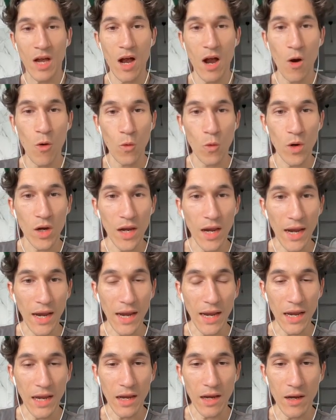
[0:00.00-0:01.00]

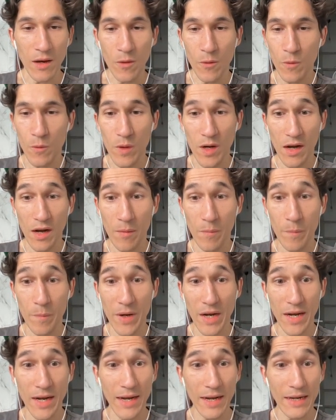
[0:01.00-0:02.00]
Okay, we're
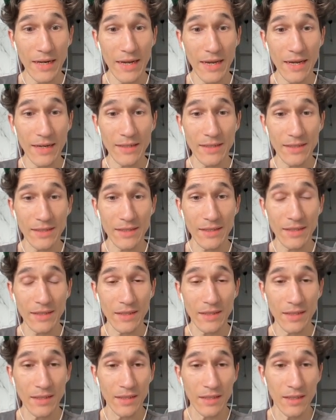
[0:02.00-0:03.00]
picking next.
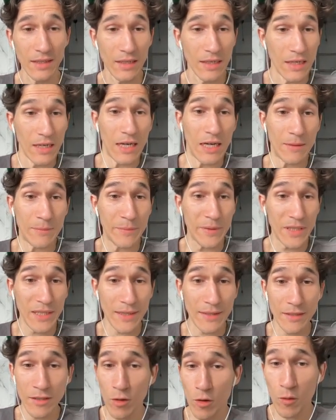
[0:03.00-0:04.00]
I'm a bit
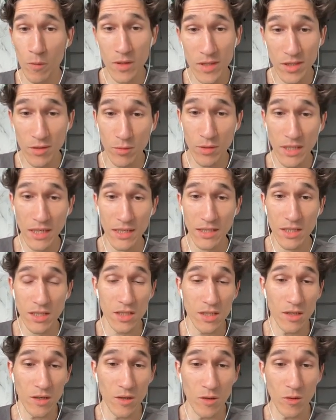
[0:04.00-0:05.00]
hungover today,
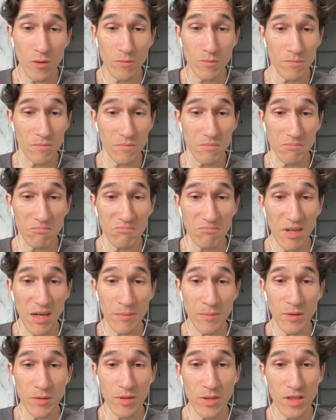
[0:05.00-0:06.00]
so
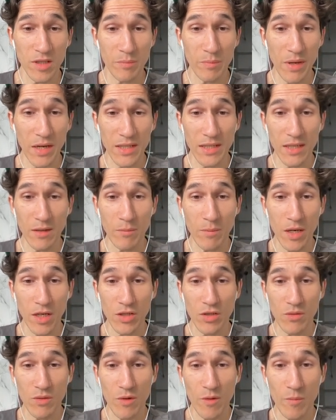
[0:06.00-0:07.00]
I'm not expecting
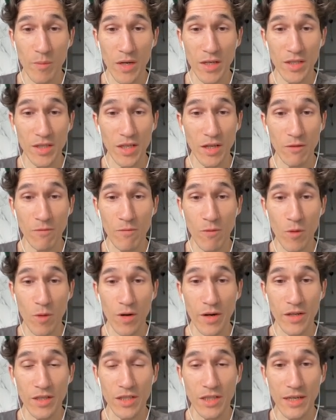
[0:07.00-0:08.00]
much from myself,
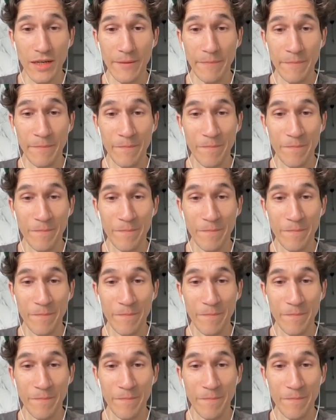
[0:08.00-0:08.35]
honestly.